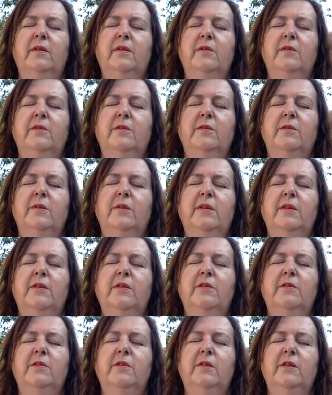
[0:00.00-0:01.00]
tune
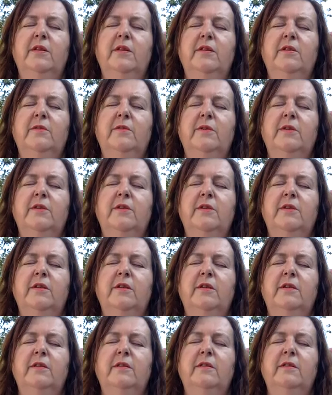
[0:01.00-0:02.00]
into your
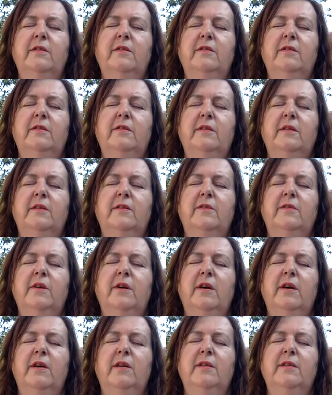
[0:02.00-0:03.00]
intuition, your
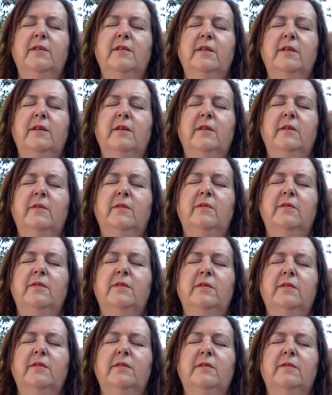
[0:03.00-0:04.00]
higher
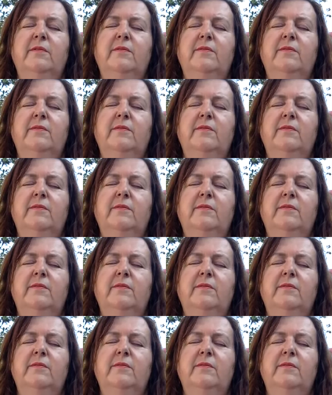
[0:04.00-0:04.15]
selves.